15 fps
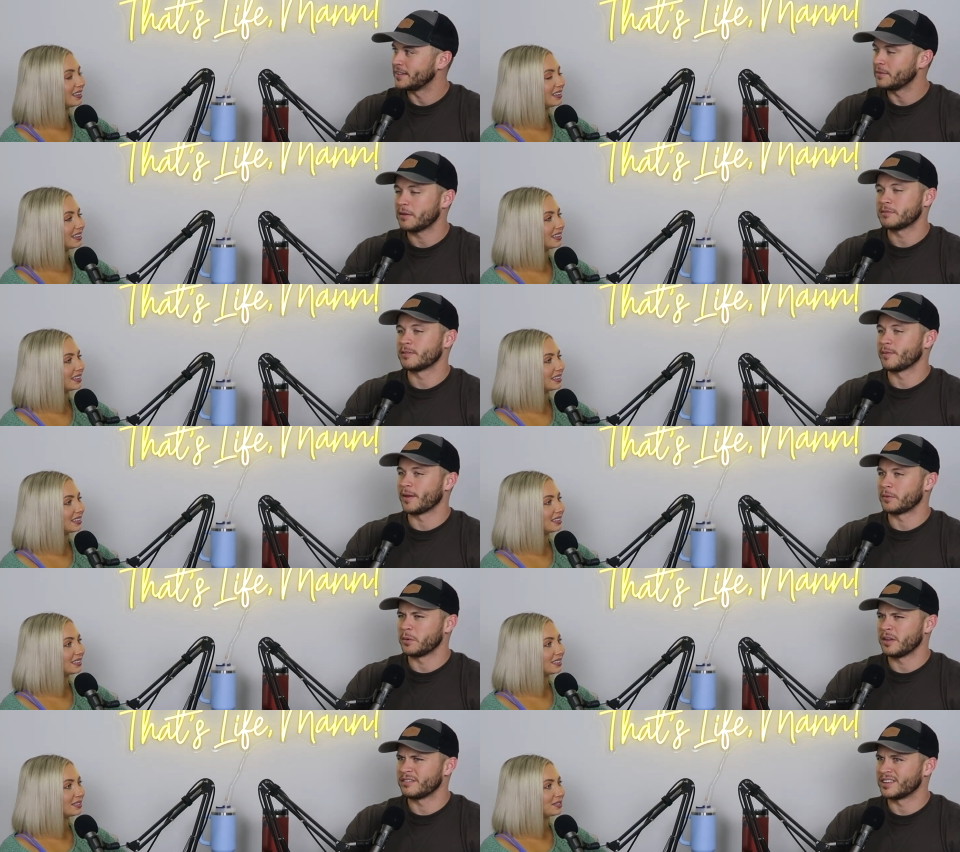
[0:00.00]
Speaker 1: Sometimes I'm
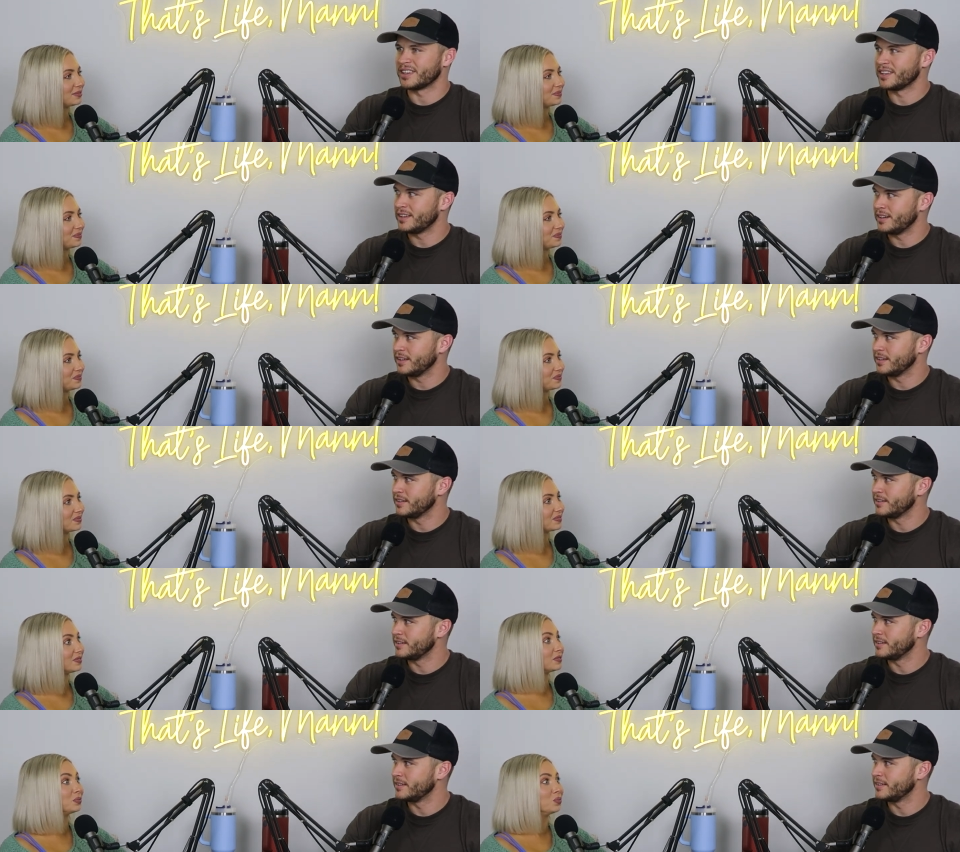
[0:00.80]
like, we have a kid.
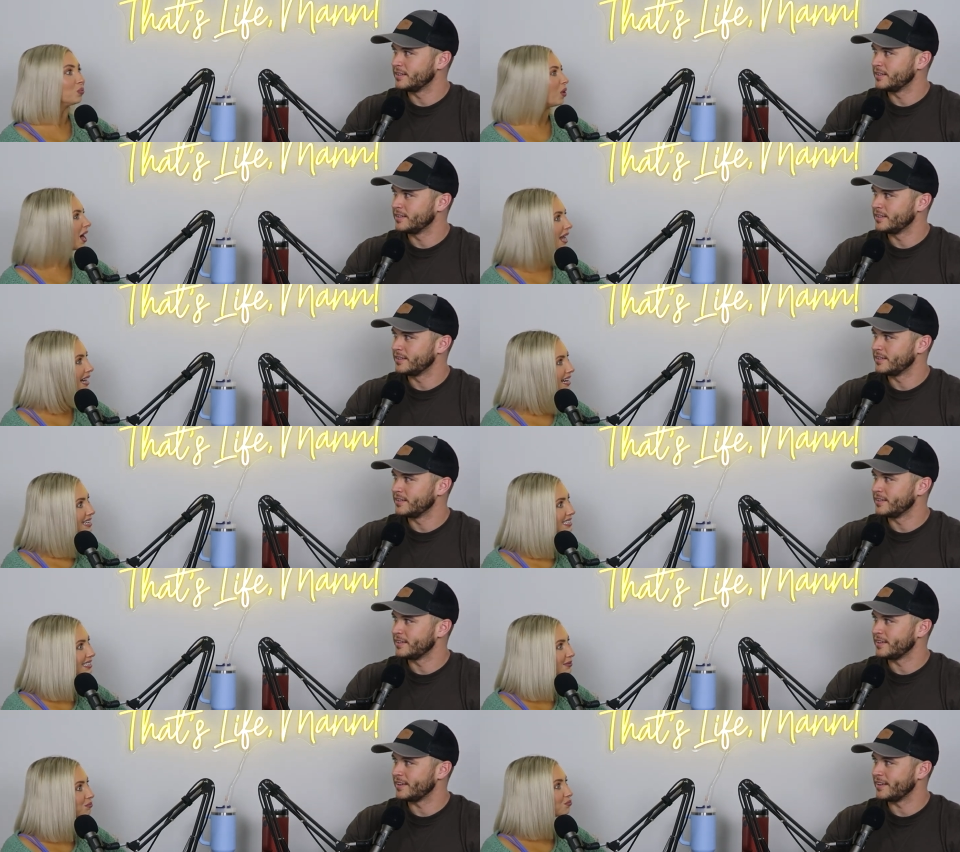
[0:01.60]
Speaker 2: Right?
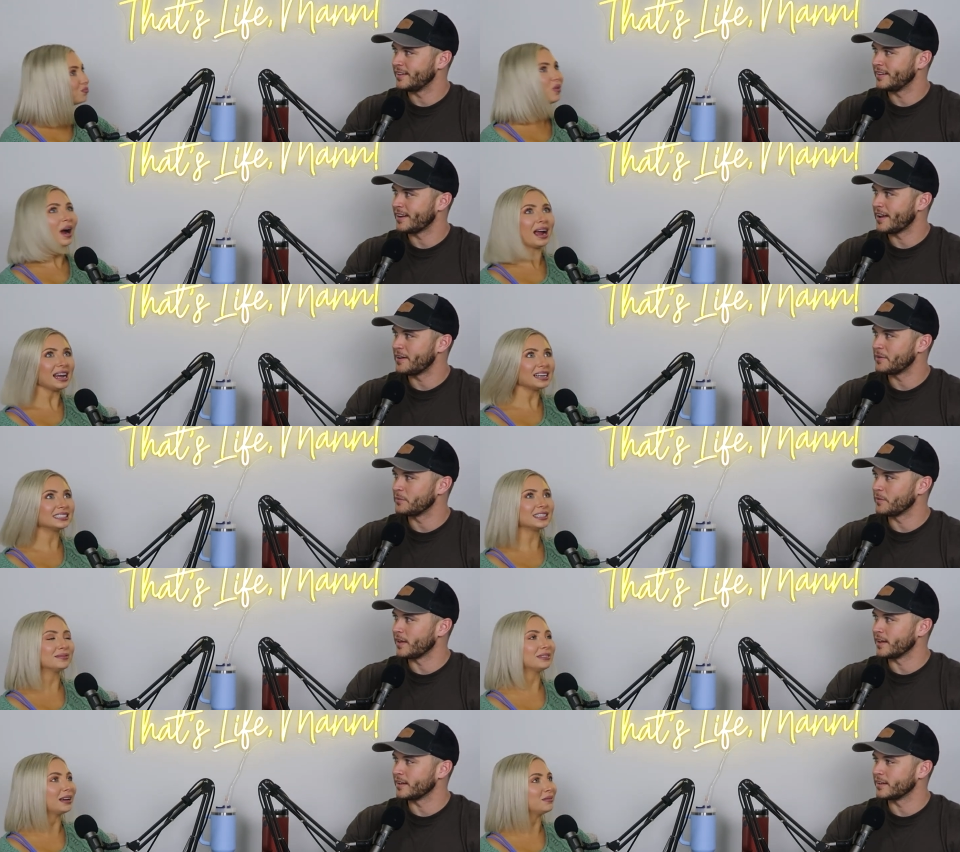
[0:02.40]
And right. I'm
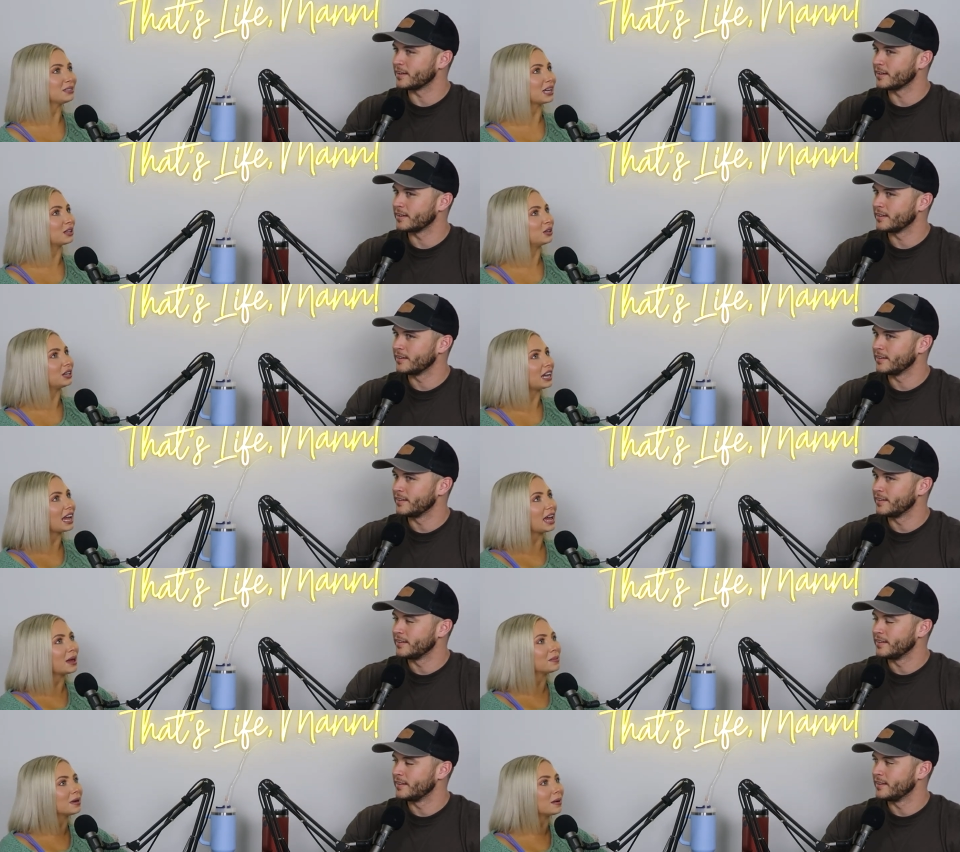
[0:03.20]
Sometimes like, I look at
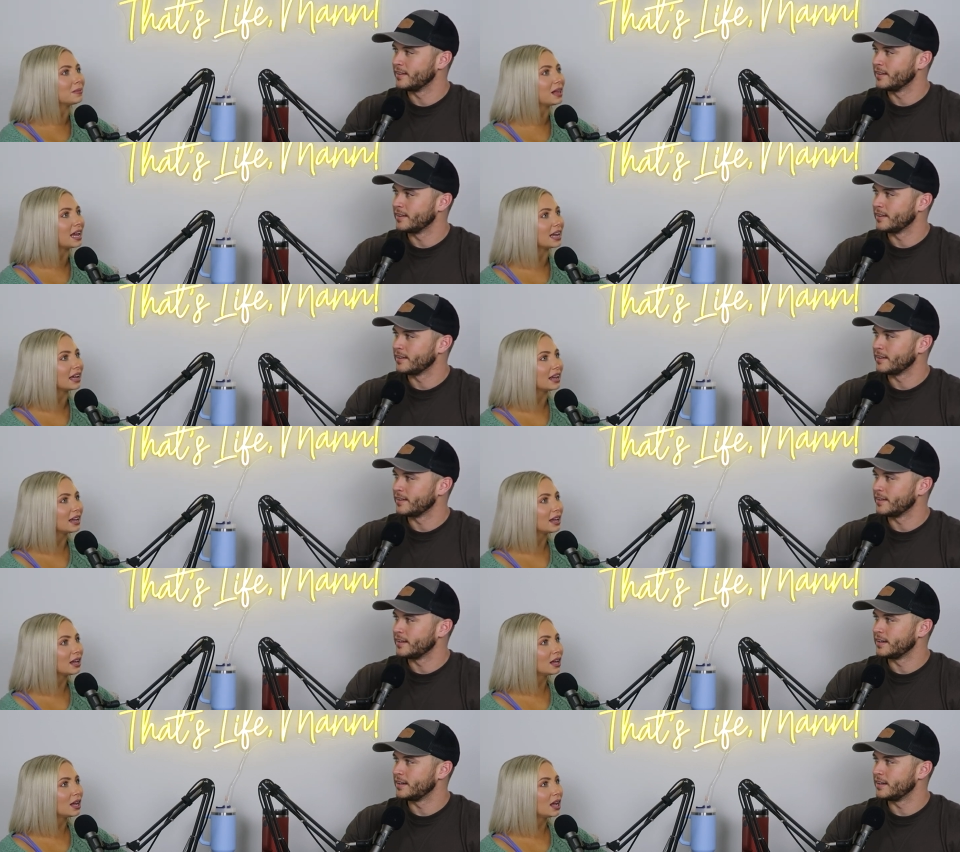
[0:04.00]
him and I'm like,
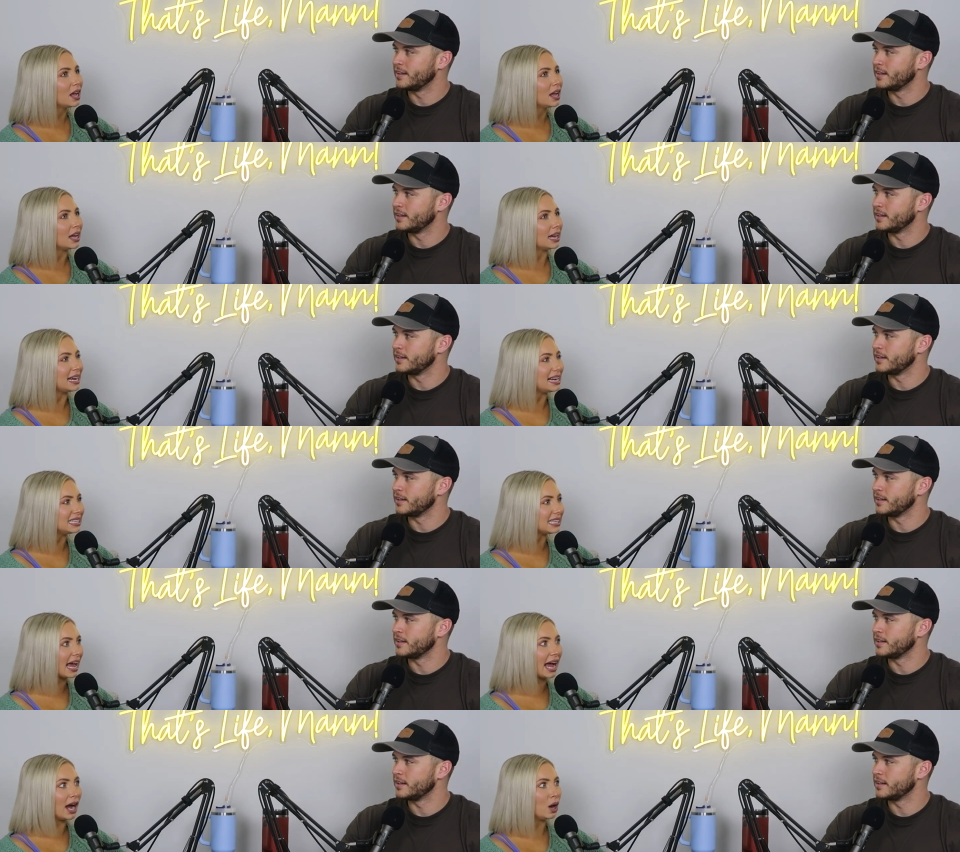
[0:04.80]

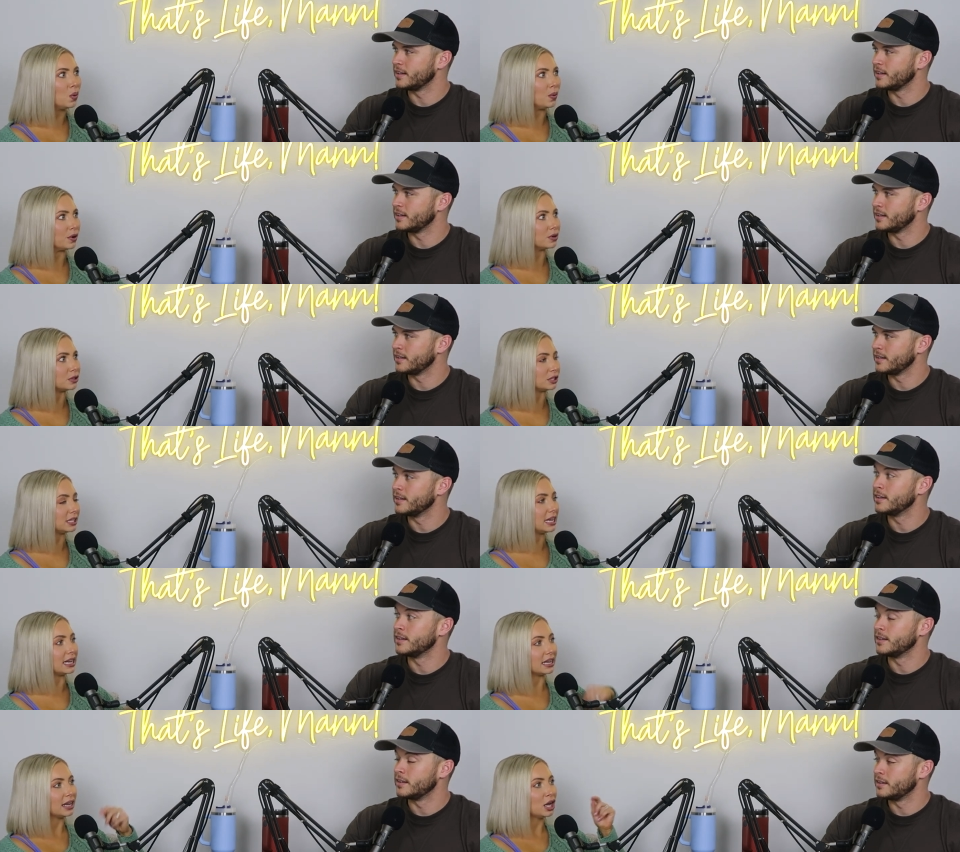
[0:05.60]
he's ours.
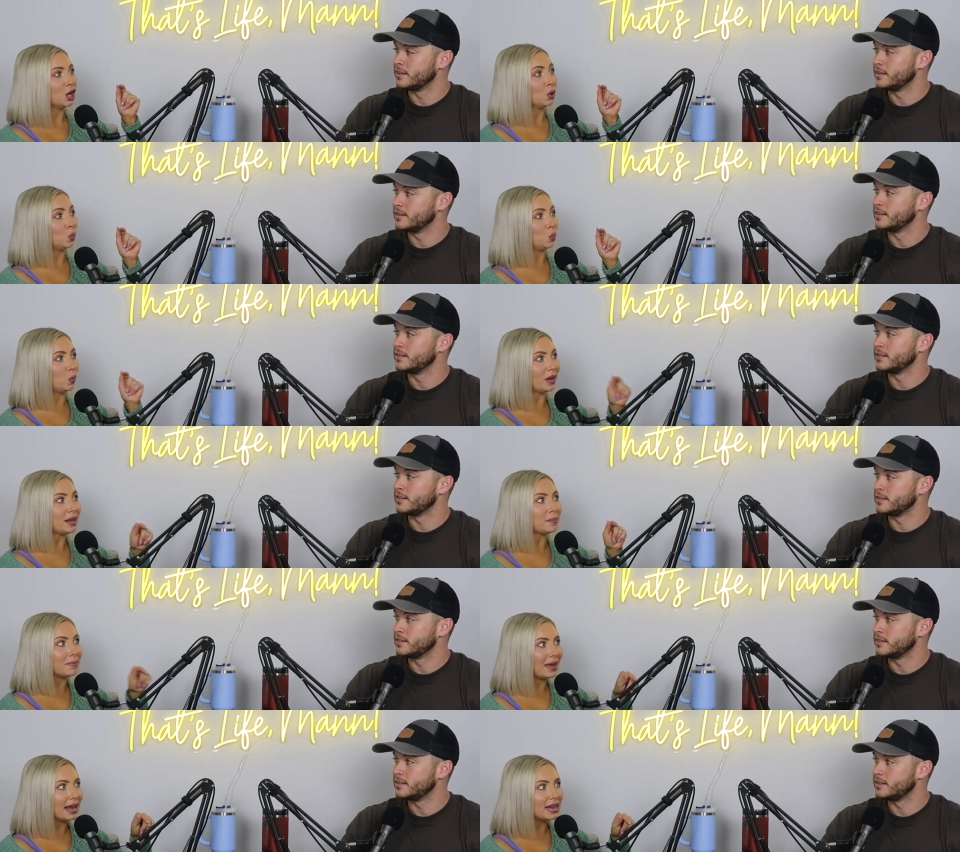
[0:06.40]
Like
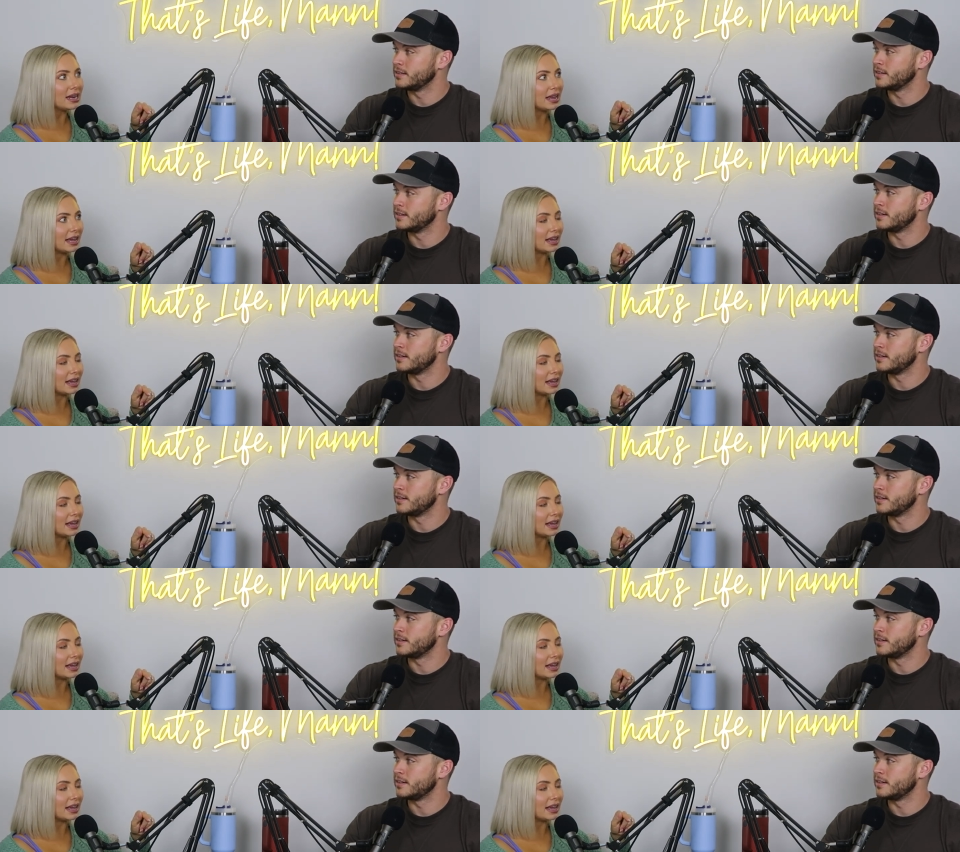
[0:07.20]
we made